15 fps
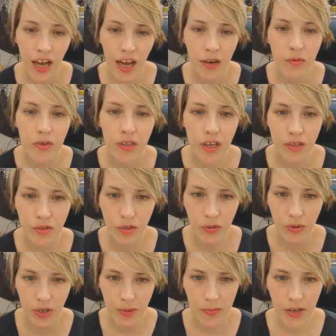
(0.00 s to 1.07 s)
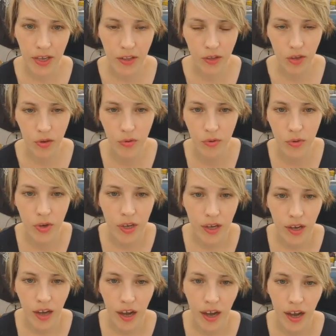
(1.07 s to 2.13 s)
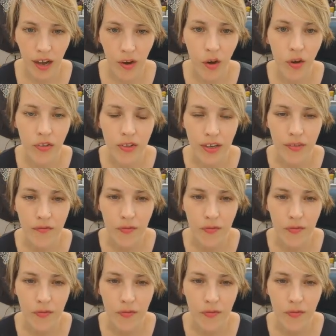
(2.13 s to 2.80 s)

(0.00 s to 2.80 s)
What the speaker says: and we'll also email you all the